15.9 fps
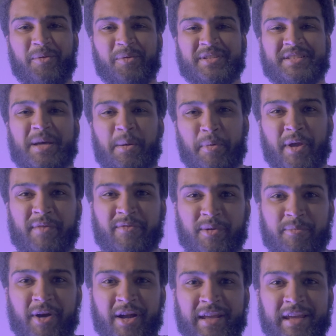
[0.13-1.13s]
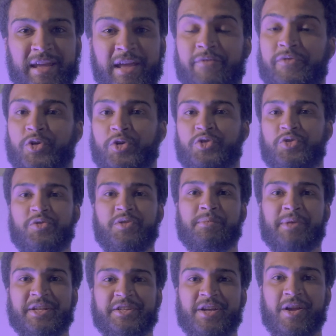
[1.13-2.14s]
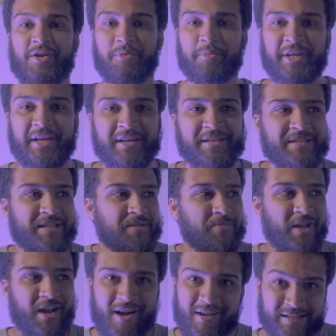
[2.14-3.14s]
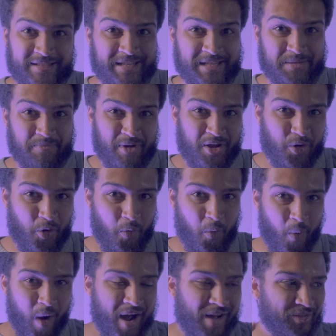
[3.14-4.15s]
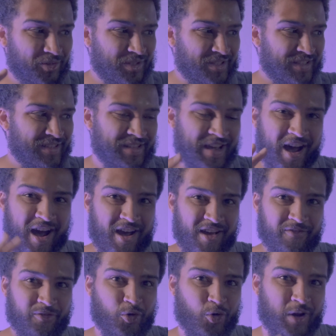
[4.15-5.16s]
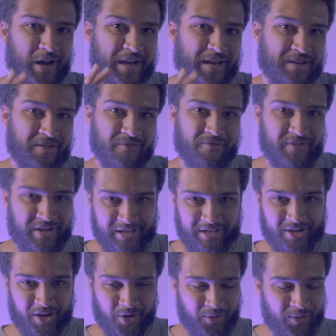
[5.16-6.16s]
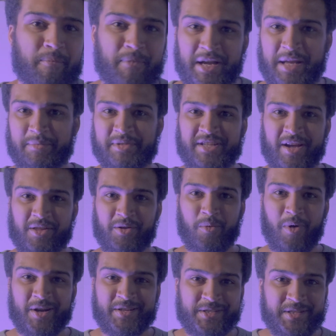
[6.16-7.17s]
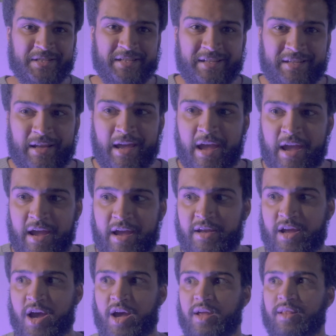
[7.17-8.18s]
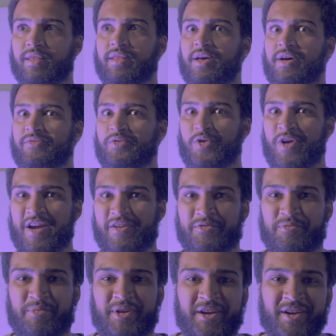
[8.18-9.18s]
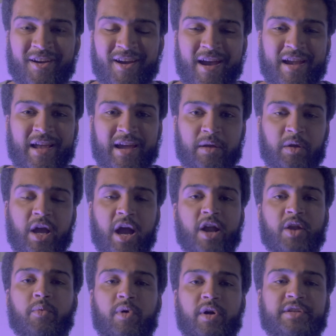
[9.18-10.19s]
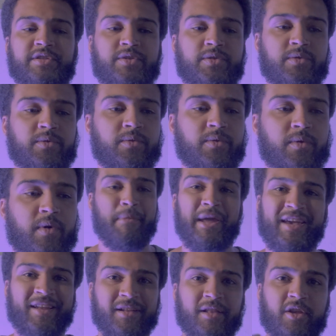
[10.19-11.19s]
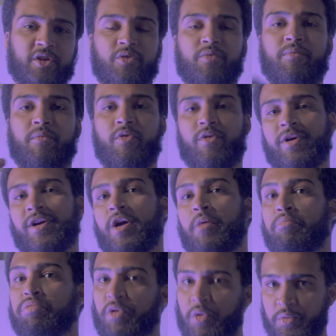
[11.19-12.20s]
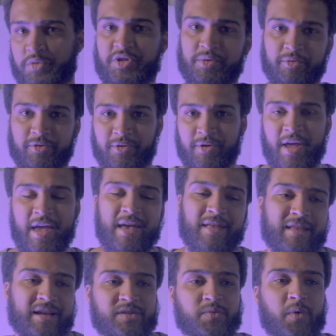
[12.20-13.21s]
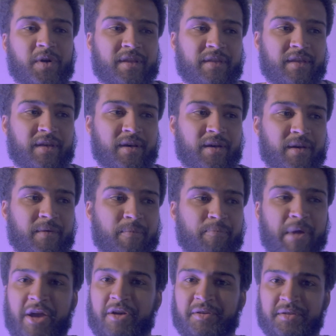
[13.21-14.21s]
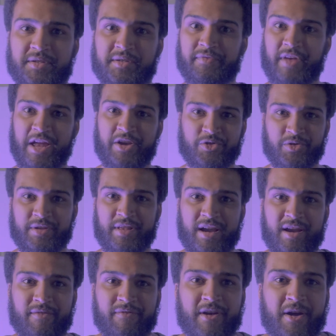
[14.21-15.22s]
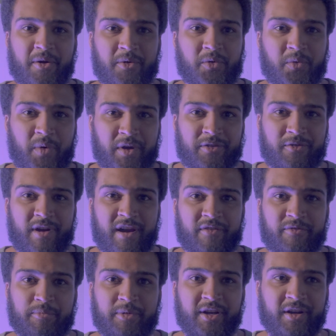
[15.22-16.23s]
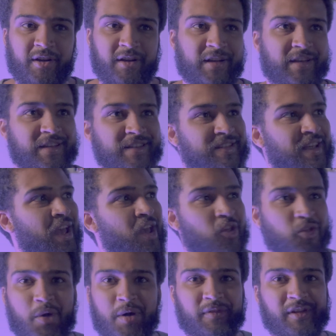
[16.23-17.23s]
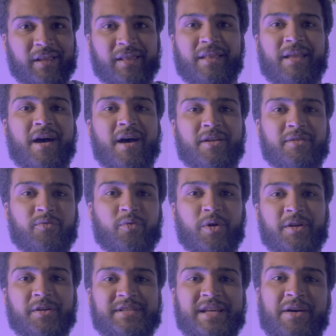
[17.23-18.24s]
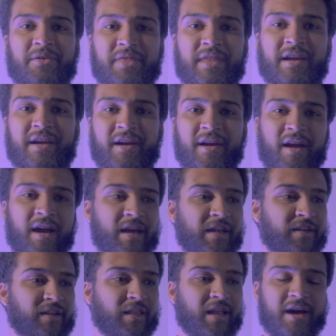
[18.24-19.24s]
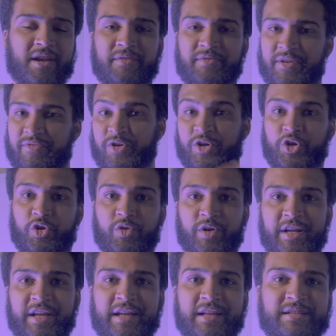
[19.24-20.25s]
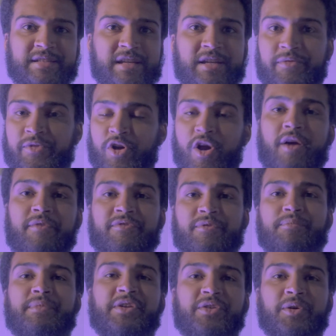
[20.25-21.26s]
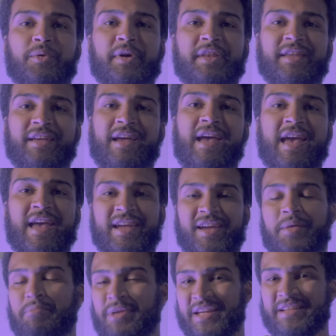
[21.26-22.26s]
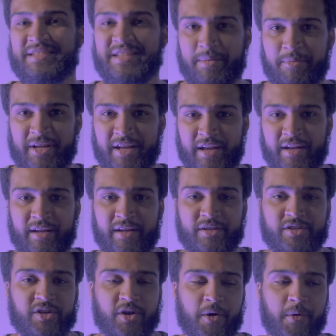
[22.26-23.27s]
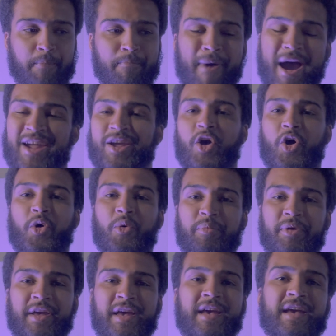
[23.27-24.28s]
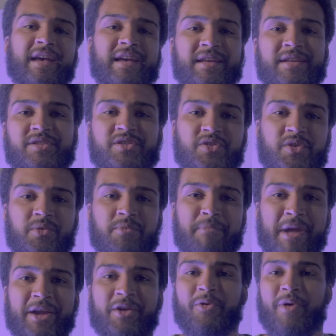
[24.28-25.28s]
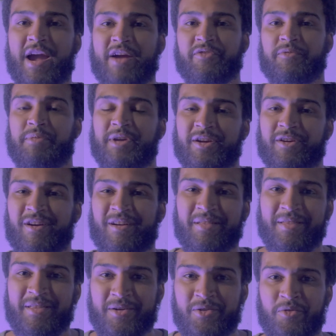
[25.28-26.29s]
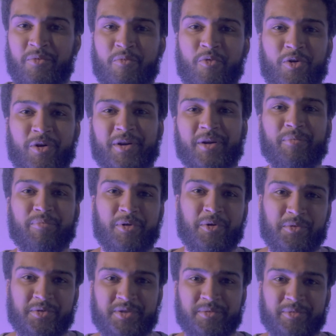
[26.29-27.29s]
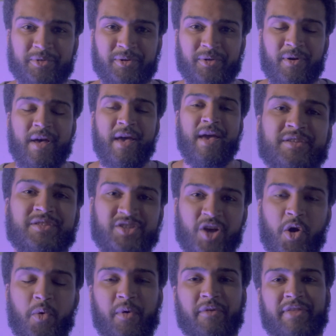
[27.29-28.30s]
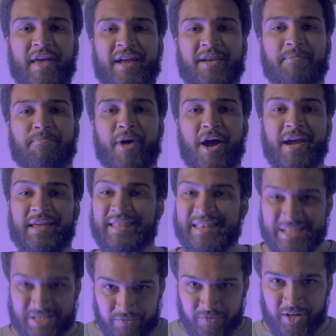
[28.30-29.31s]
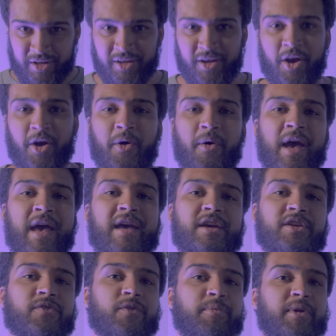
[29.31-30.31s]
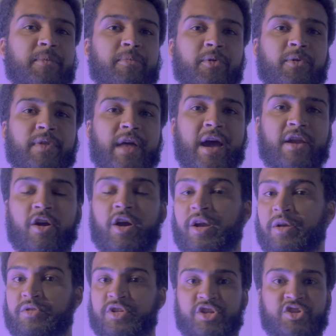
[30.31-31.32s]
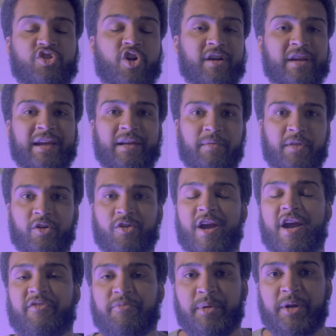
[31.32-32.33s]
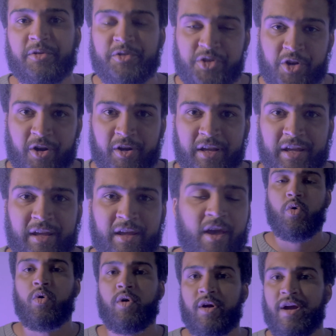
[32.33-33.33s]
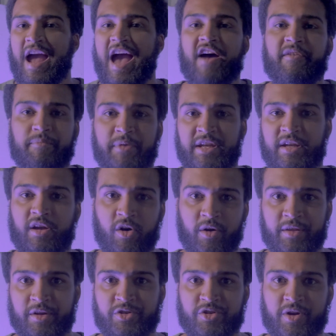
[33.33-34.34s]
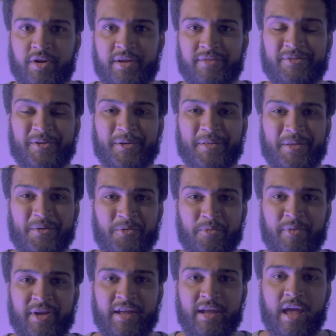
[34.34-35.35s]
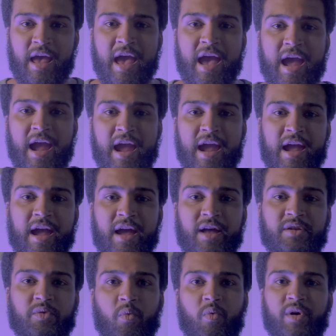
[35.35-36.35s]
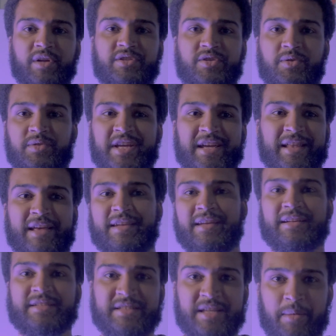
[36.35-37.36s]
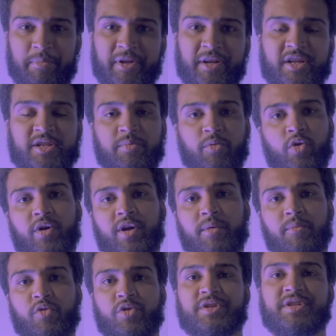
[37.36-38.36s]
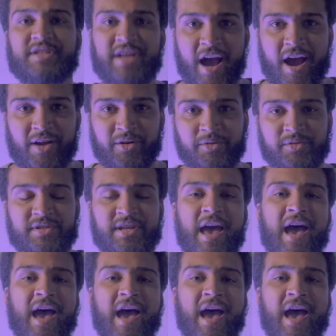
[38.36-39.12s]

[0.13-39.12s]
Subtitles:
what's up everybody? If you're new to my channel, because let's be honest, it's been a while since I've created a video. My name is Tyler Washington and I love craft beer and I kind of want to make it a little more approachable. That's one of the barriers of entry that I found with craft beer is you have a lot of words out there and a lot of different ingredients, and if you're unfamiliar with it, it can be intimidating. So my hope is to make craft beer a little more approachable. So with that in mind, this video is for people that are just starting their craft beer journey or have been on their journey for a little bit and want to take that next step in exploring more styles.